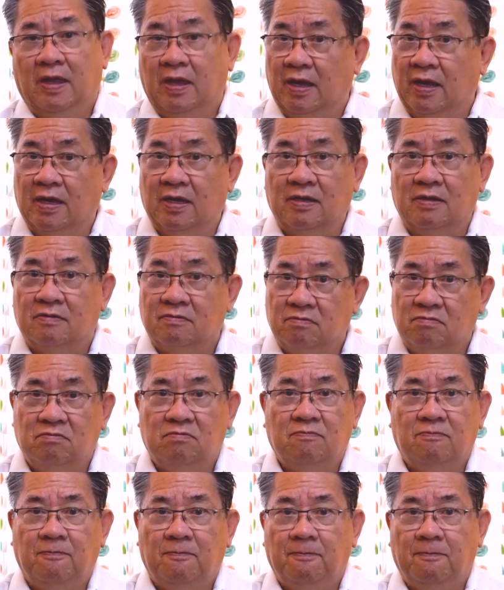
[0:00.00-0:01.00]
And
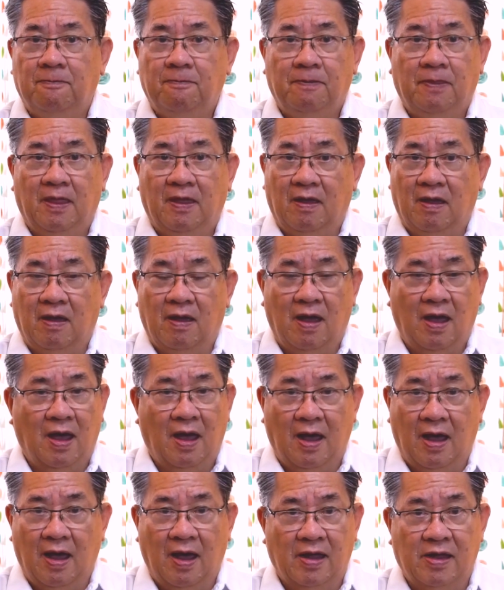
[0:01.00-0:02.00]

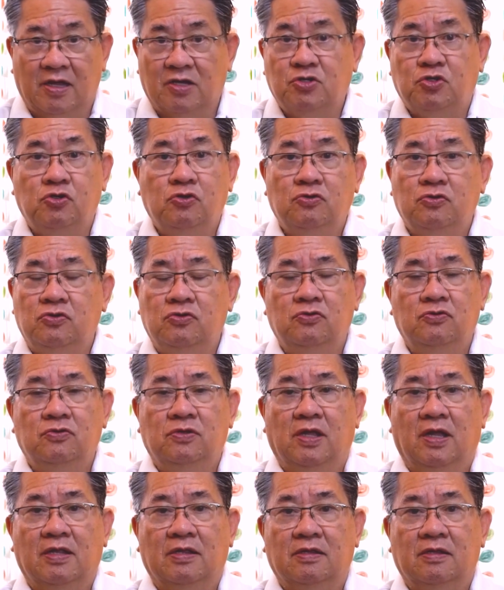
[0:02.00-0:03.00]
I assure
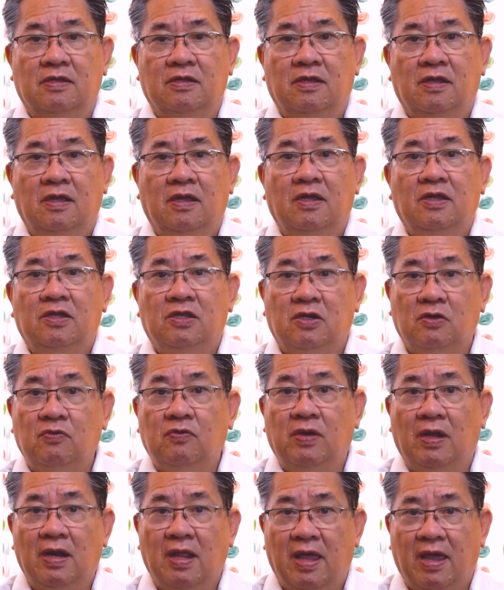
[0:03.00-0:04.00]
you that
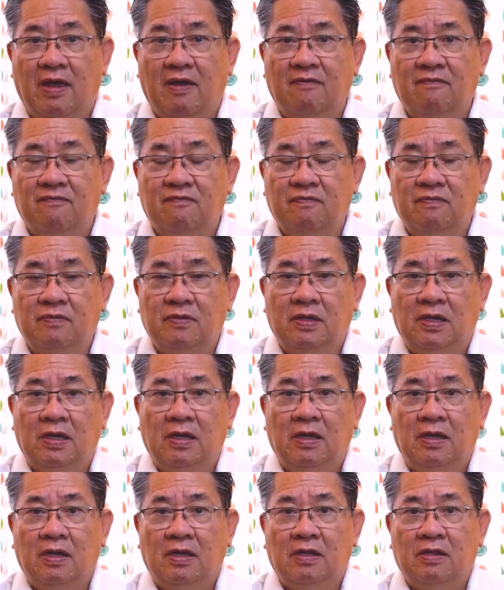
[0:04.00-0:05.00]
you will have
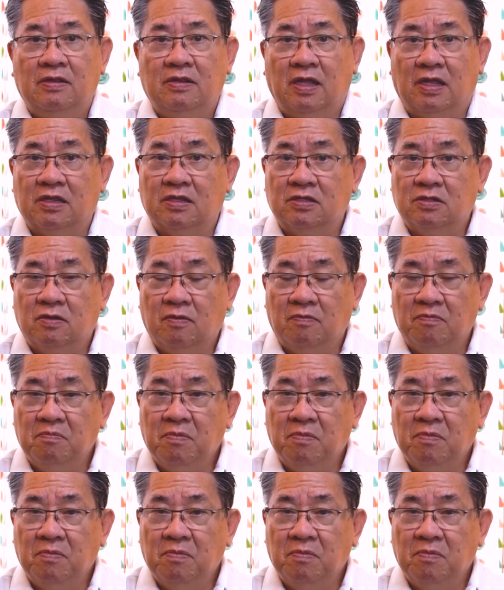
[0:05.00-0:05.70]
that